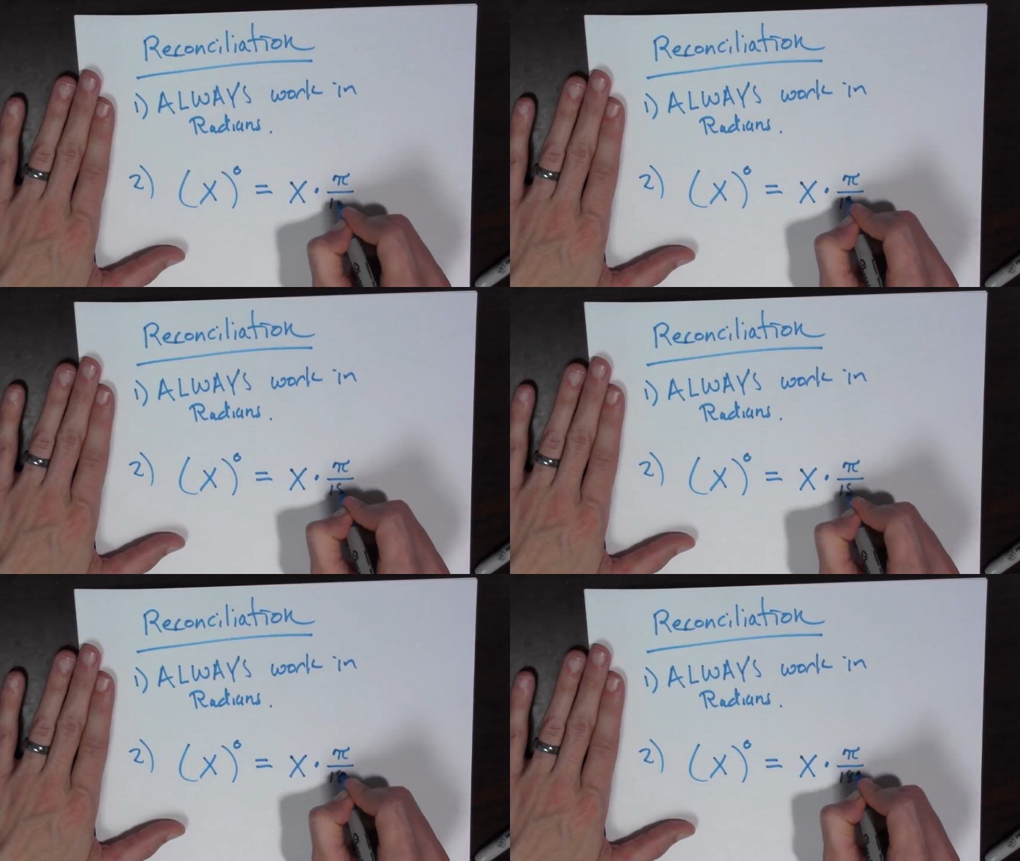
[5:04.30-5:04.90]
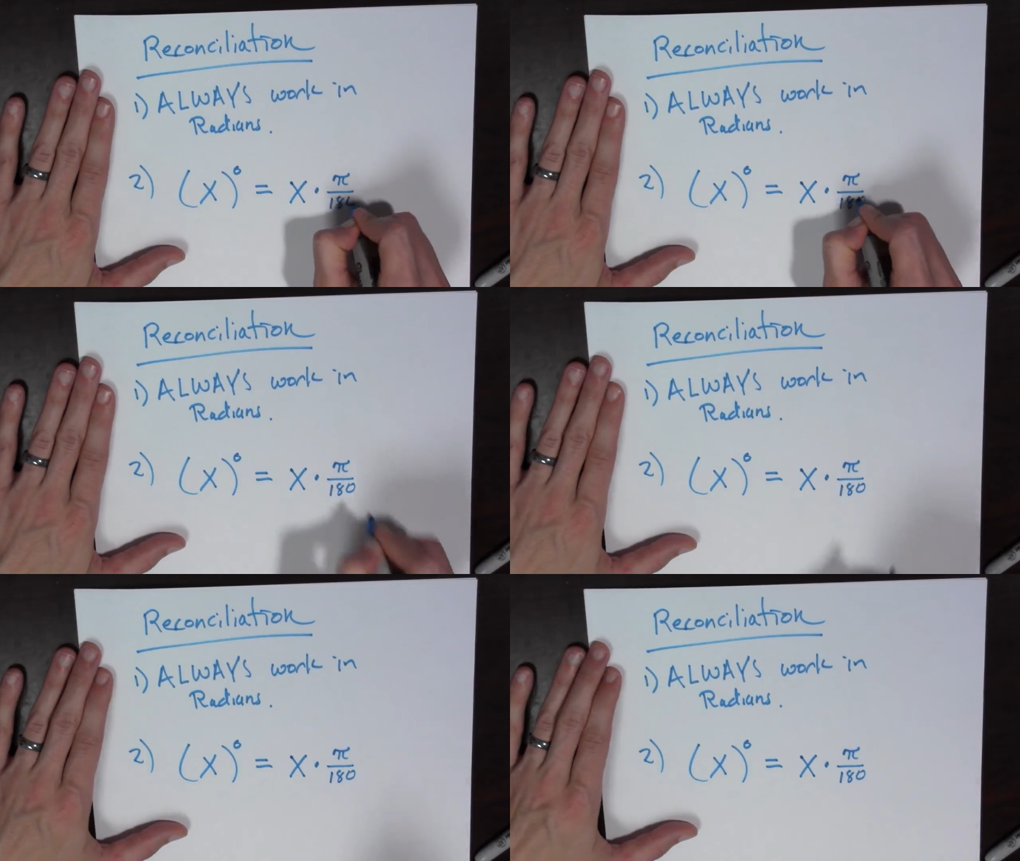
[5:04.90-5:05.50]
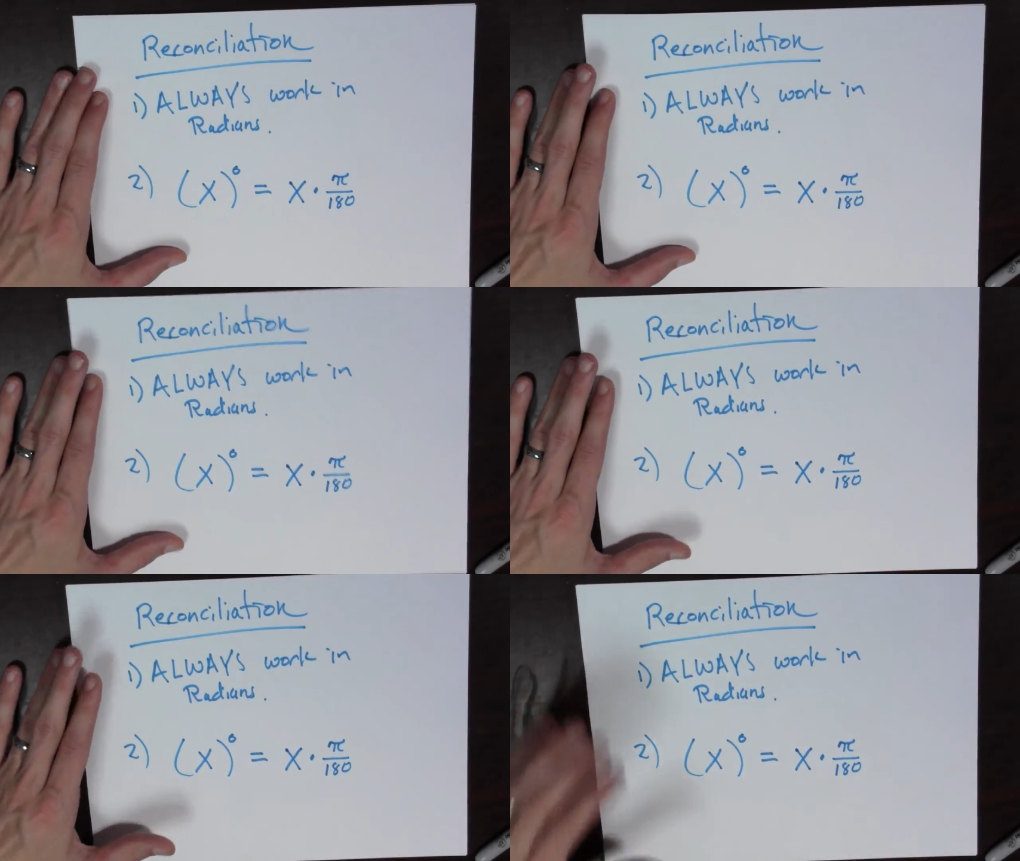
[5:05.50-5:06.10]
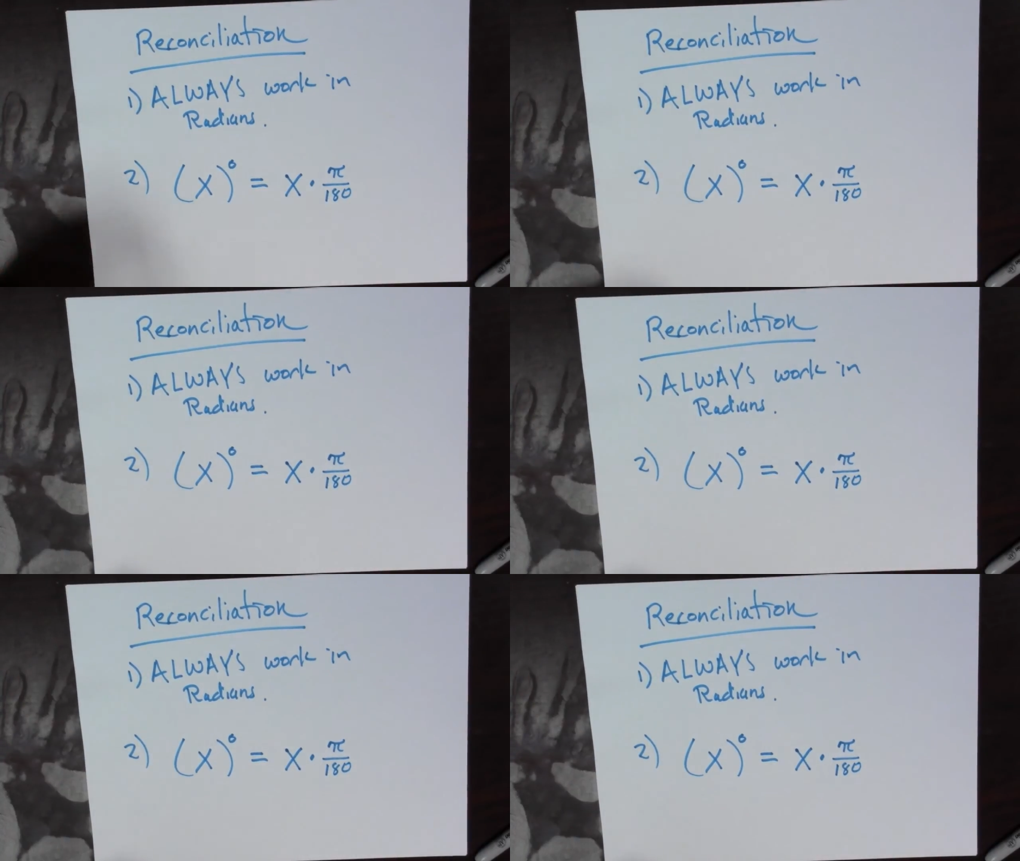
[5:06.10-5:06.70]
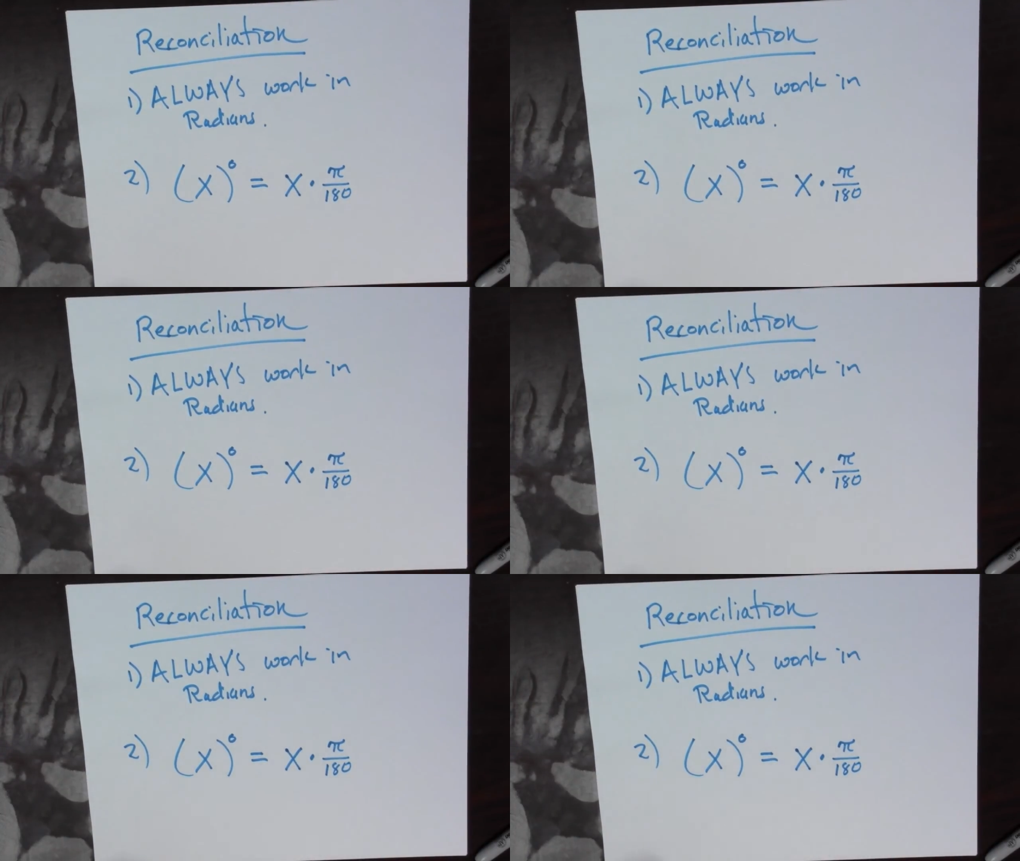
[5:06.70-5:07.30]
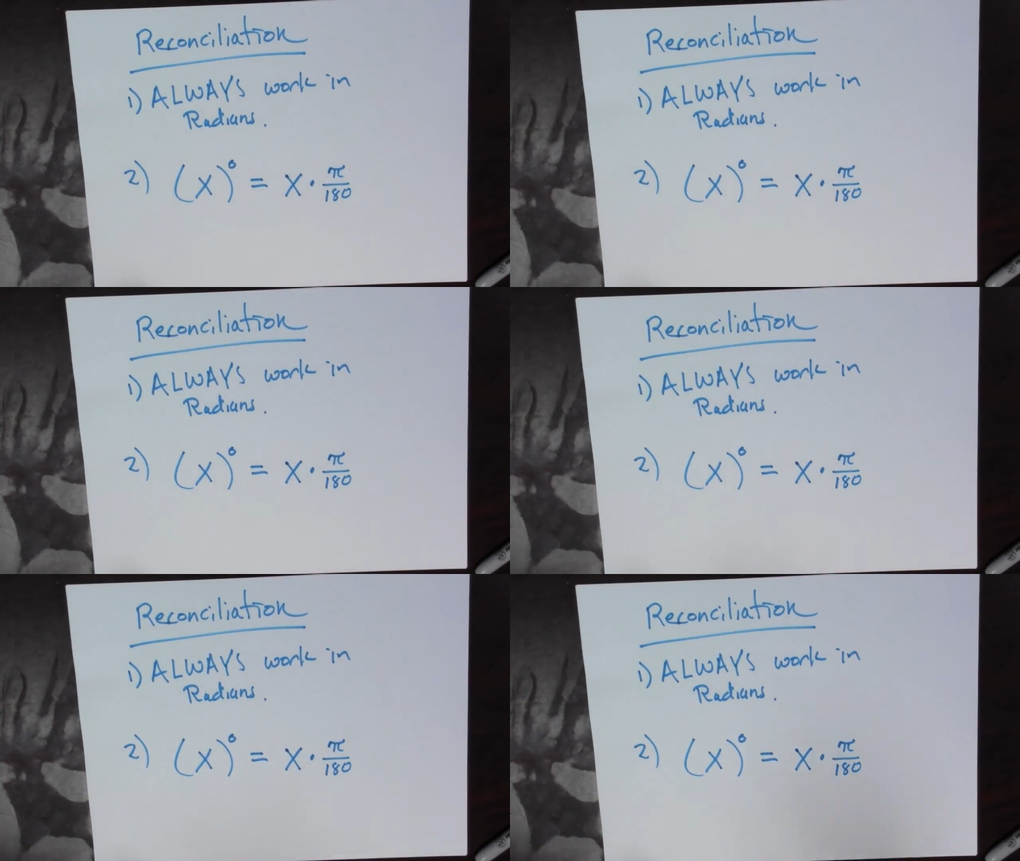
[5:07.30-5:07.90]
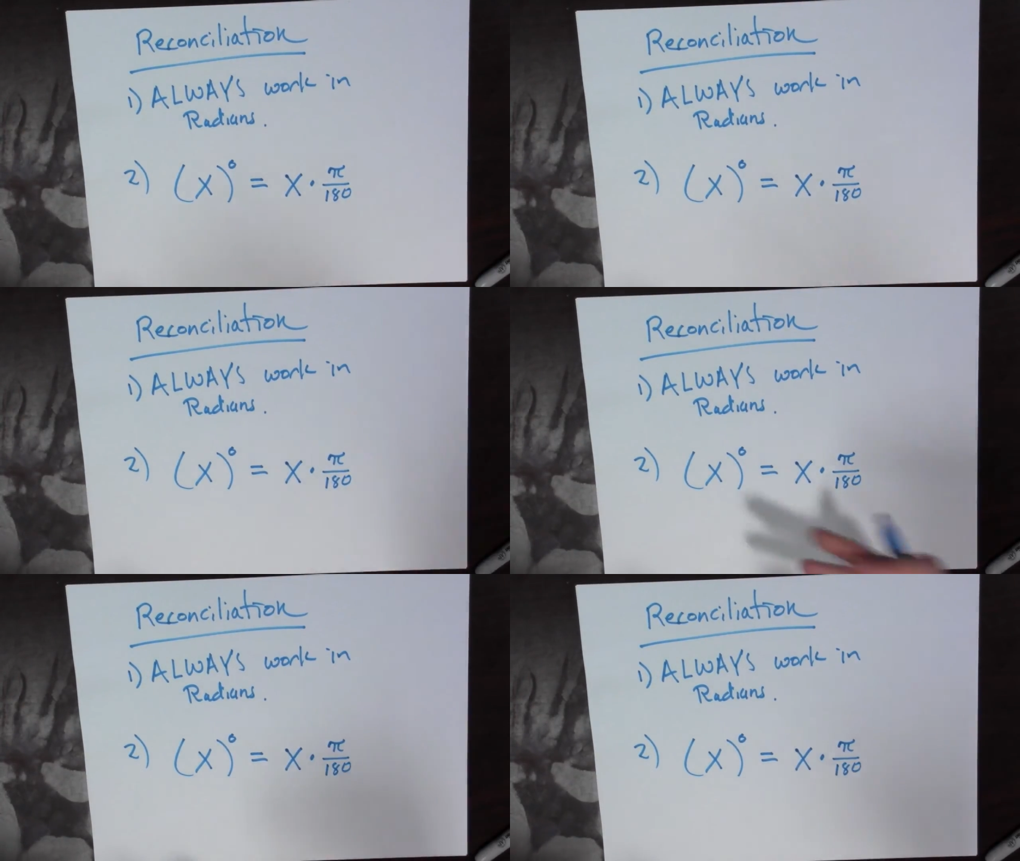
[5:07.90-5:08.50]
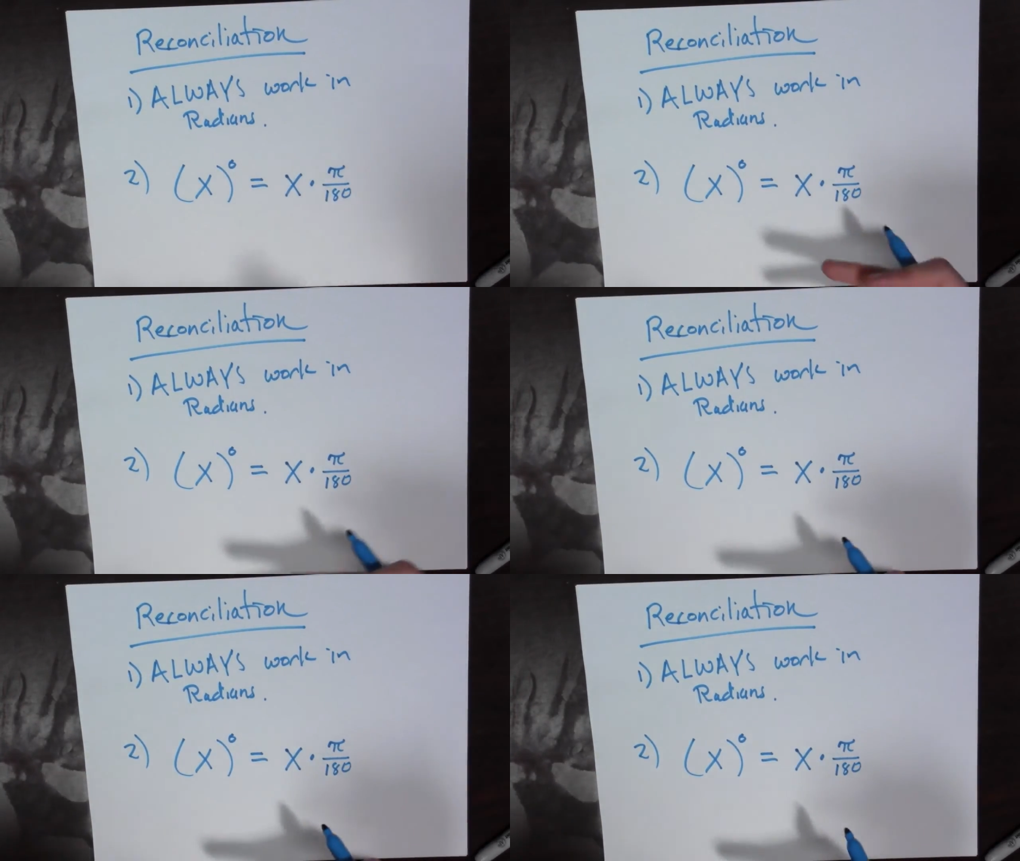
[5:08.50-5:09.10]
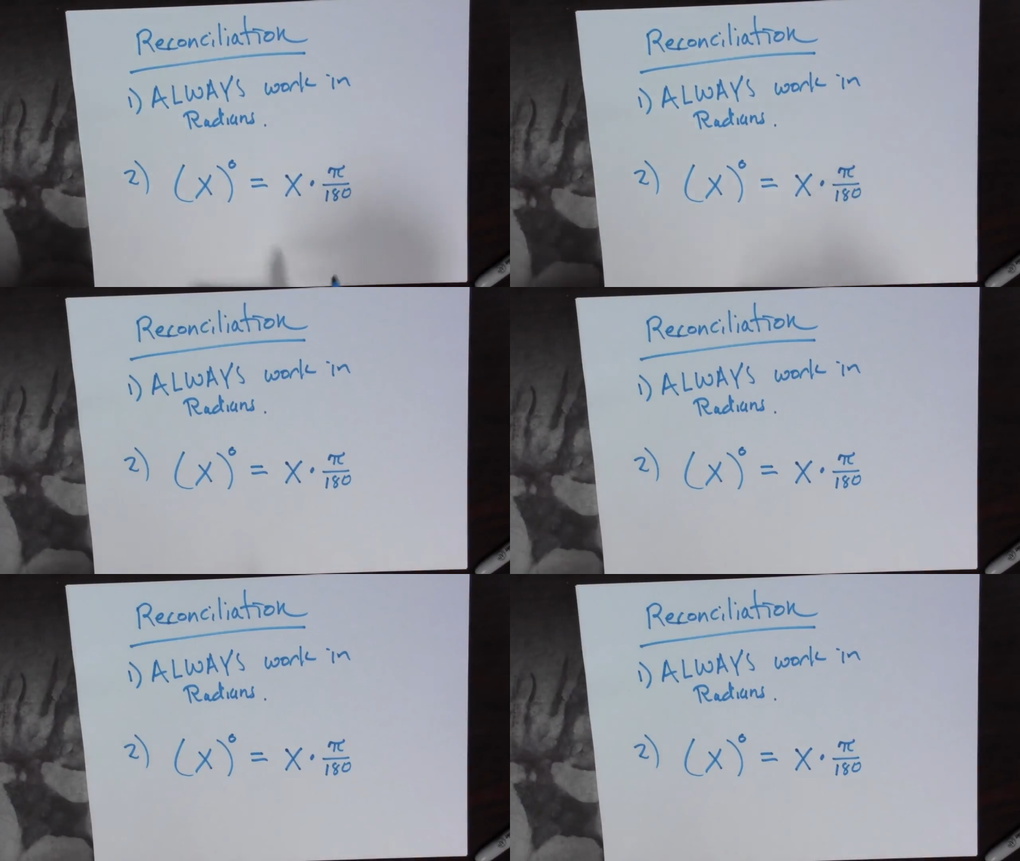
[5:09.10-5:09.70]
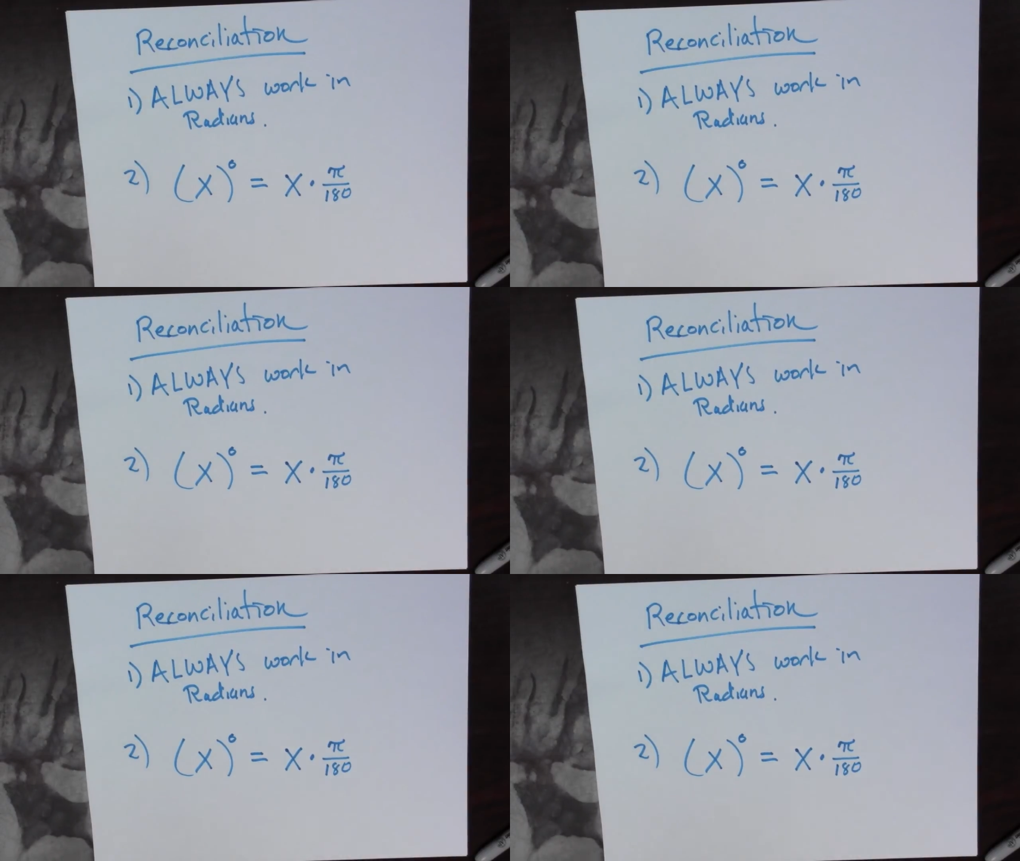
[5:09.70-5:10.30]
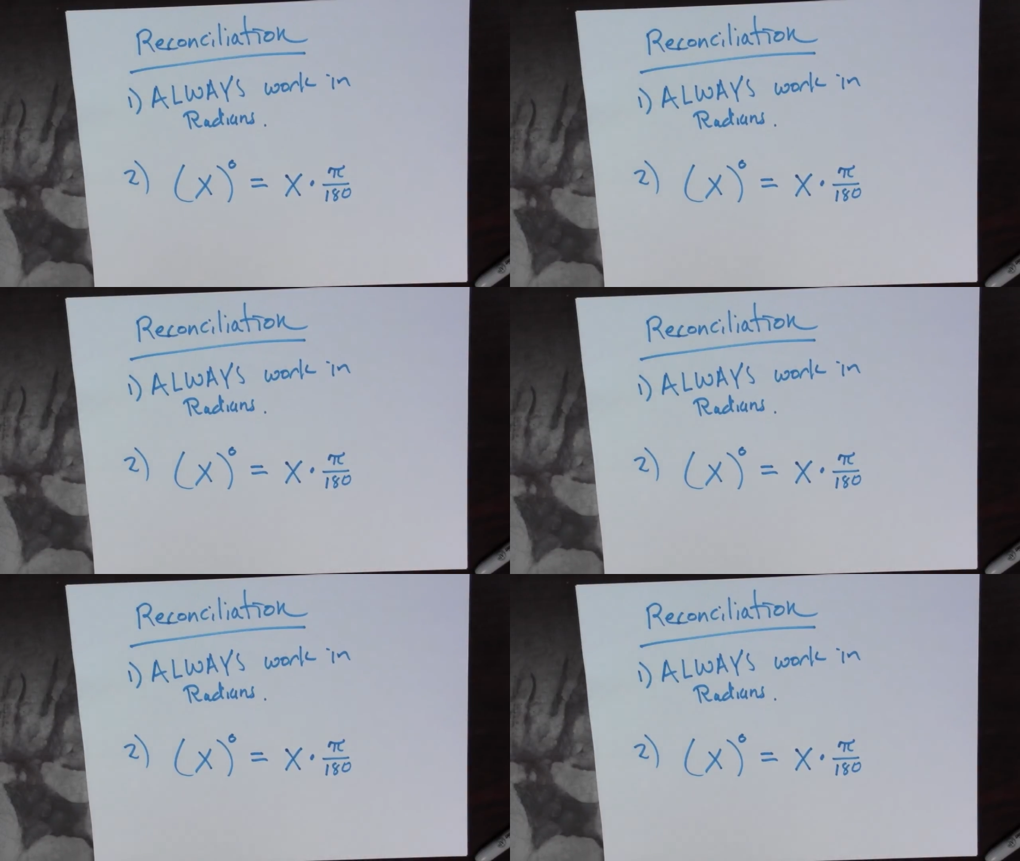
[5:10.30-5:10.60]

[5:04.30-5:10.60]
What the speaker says: (no speaker visible)